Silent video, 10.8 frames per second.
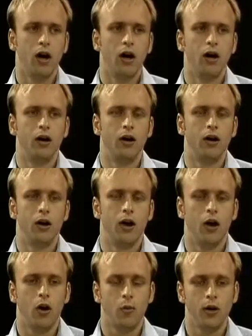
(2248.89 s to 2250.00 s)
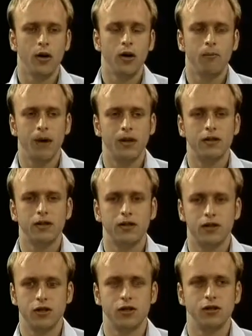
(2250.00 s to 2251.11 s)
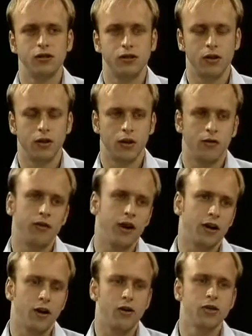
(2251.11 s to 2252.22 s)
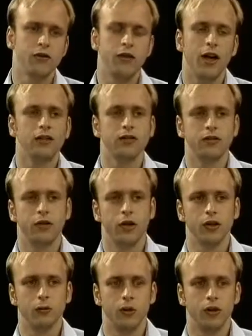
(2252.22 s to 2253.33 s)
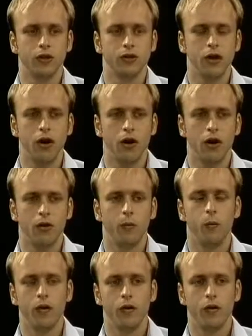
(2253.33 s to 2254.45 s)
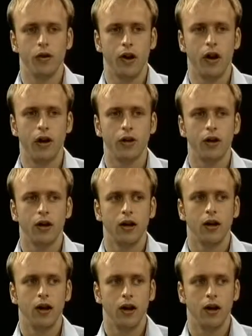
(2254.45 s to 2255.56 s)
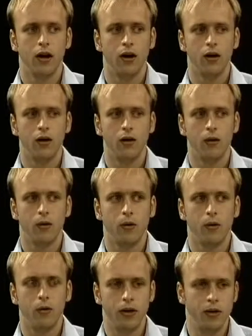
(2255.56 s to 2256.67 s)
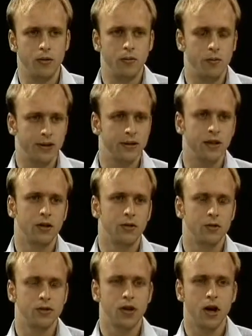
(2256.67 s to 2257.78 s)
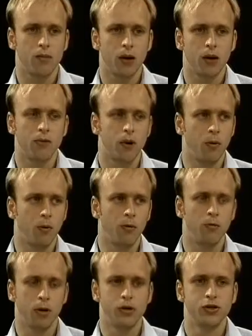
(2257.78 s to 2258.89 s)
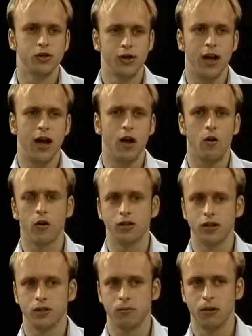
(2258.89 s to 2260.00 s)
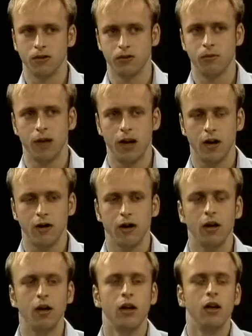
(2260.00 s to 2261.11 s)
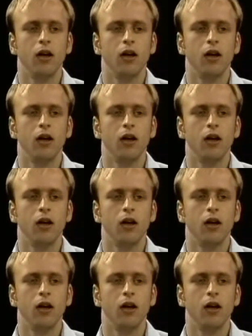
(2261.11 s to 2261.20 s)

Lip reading: Are we going to base decisions that are going to affect hundreds of thousands of U.S. workers on whether or not the Mexican stock market bubble bursts now or 6 months from now?